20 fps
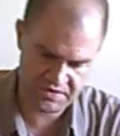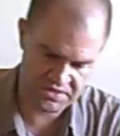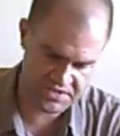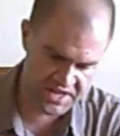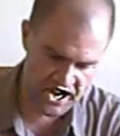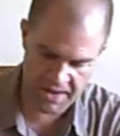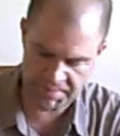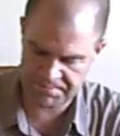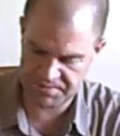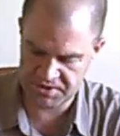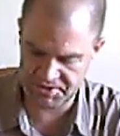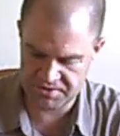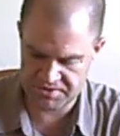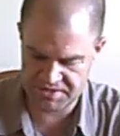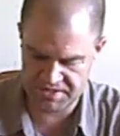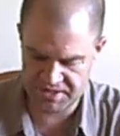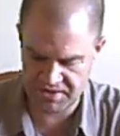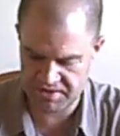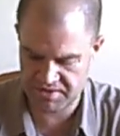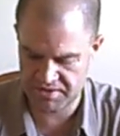Stop
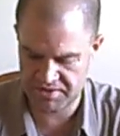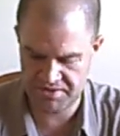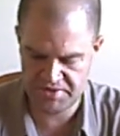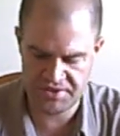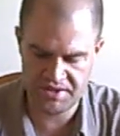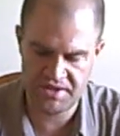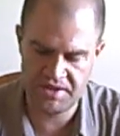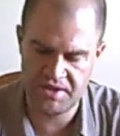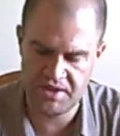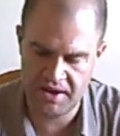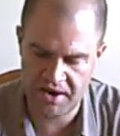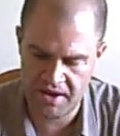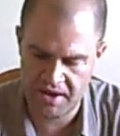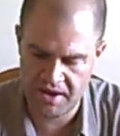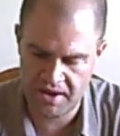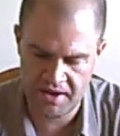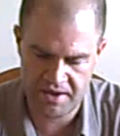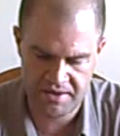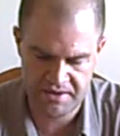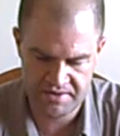using
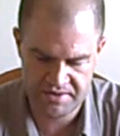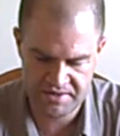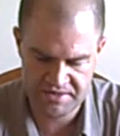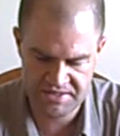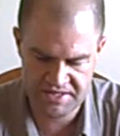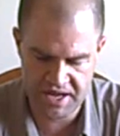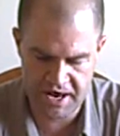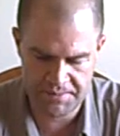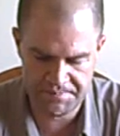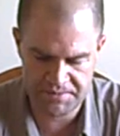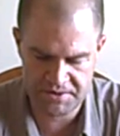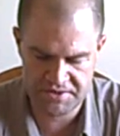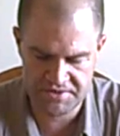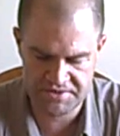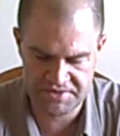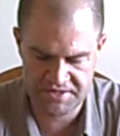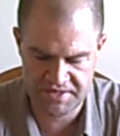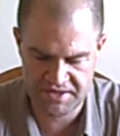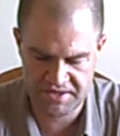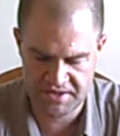
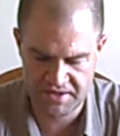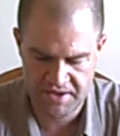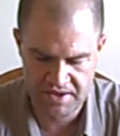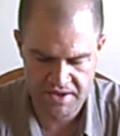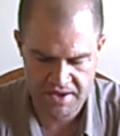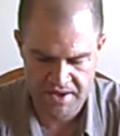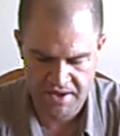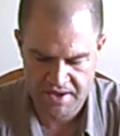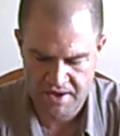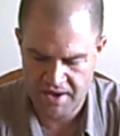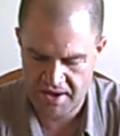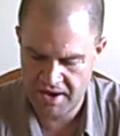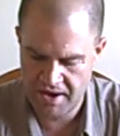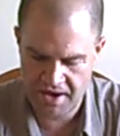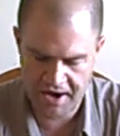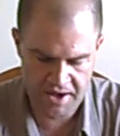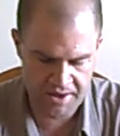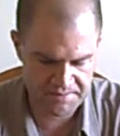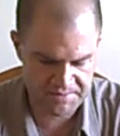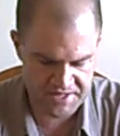
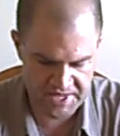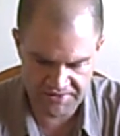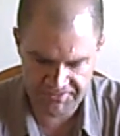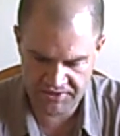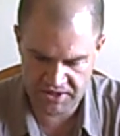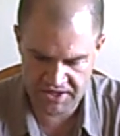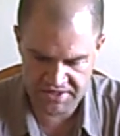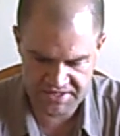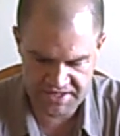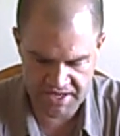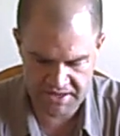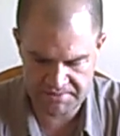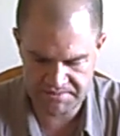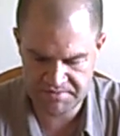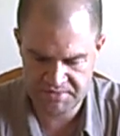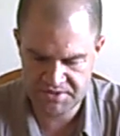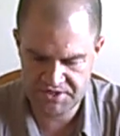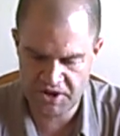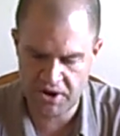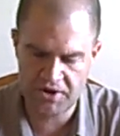Teflon
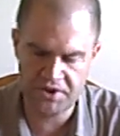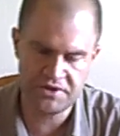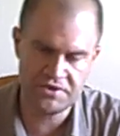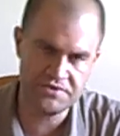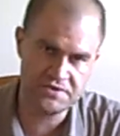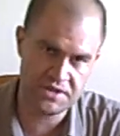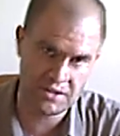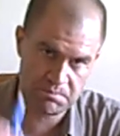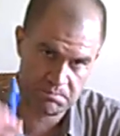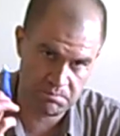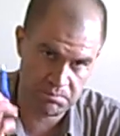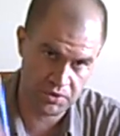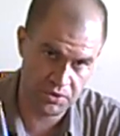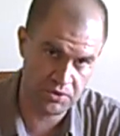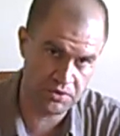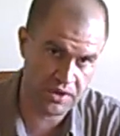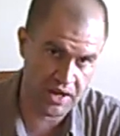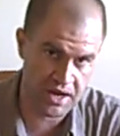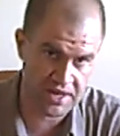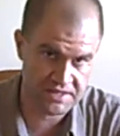tape, start using
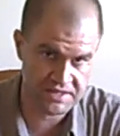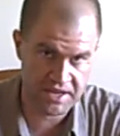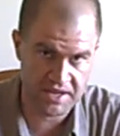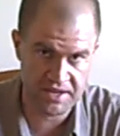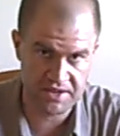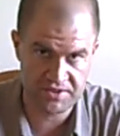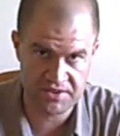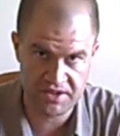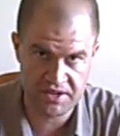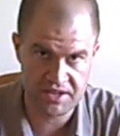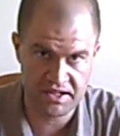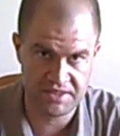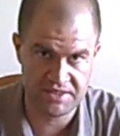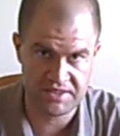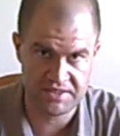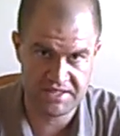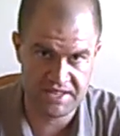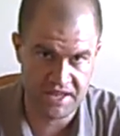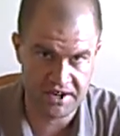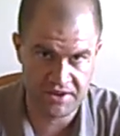blue Loctite. You can
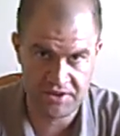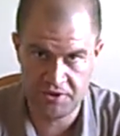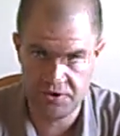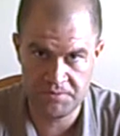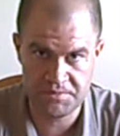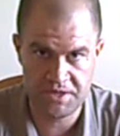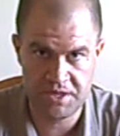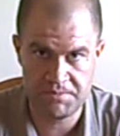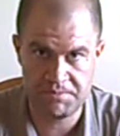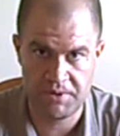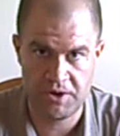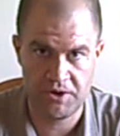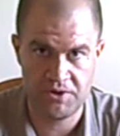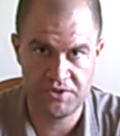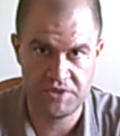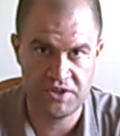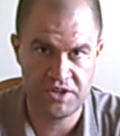get this at Home Depot.